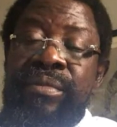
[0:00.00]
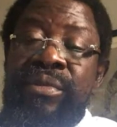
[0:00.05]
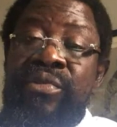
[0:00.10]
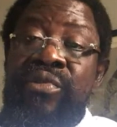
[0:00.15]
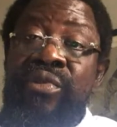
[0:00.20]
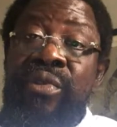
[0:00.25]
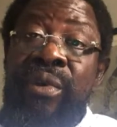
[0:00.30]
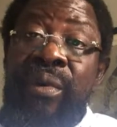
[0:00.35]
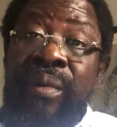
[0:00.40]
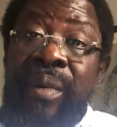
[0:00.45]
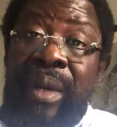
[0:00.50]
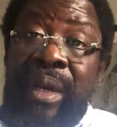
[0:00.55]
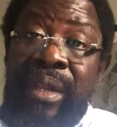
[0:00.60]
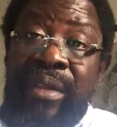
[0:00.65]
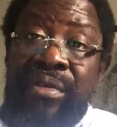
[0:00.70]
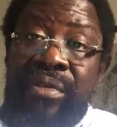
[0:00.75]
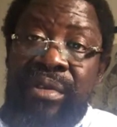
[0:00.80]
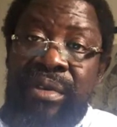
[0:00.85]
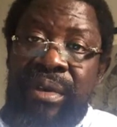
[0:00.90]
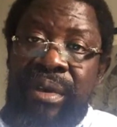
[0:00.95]
to your
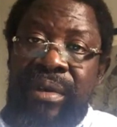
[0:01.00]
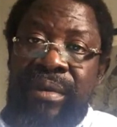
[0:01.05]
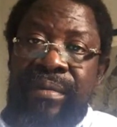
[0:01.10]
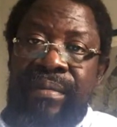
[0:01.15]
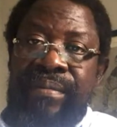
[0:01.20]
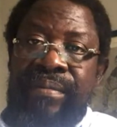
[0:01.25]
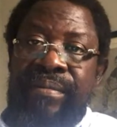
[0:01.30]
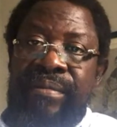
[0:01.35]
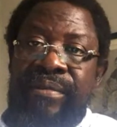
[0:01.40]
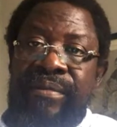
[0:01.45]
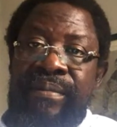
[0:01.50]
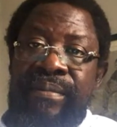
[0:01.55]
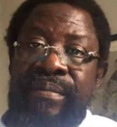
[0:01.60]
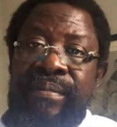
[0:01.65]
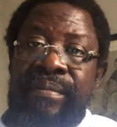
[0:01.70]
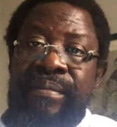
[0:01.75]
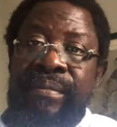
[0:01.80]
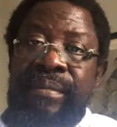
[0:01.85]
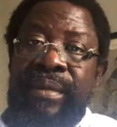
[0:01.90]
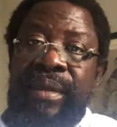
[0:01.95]
religion,
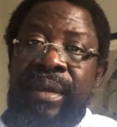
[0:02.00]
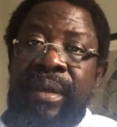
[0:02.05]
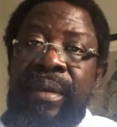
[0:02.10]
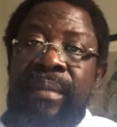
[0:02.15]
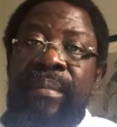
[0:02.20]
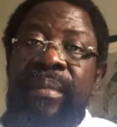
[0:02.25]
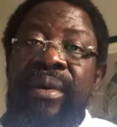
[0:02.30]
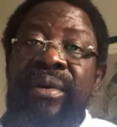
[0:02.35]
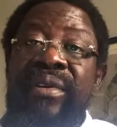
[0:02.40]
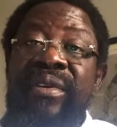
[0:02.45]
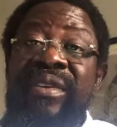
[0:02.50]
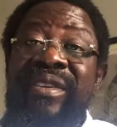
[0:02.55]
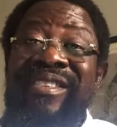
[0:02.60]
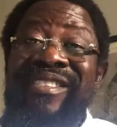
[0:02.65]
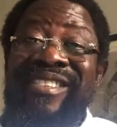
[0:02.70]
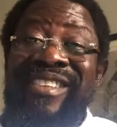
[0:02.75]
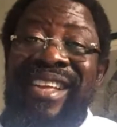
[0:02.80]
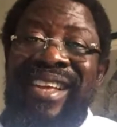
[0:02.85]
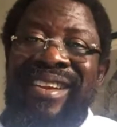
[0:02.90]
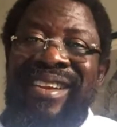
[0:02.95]
but
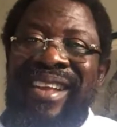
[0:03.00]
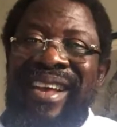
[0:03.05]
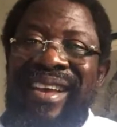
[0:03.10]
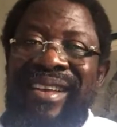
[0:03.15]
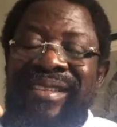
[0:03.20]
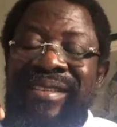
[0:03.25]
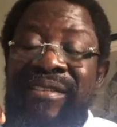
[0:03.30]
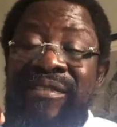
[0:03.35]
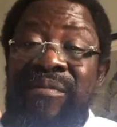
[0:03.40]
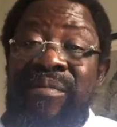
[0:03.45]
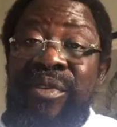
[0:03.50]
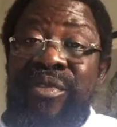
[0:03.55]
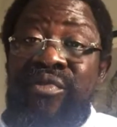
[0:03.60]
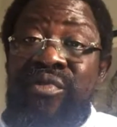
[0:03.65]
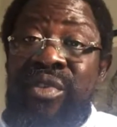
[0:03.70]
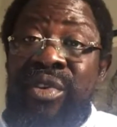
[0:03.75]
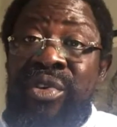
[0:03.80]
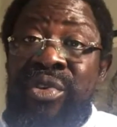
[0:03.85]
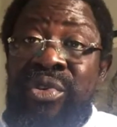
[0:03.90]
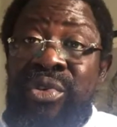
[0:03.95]
understand that it is
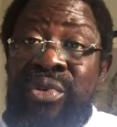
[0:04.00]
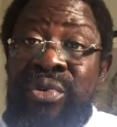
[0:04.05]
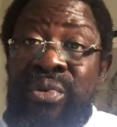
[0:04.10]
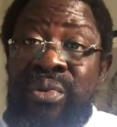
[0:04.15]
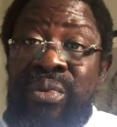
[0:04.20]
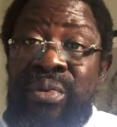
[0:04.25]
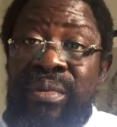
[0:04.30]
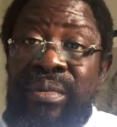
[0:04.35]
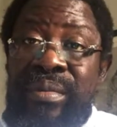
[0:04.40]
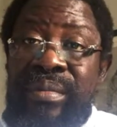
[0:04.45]
between you,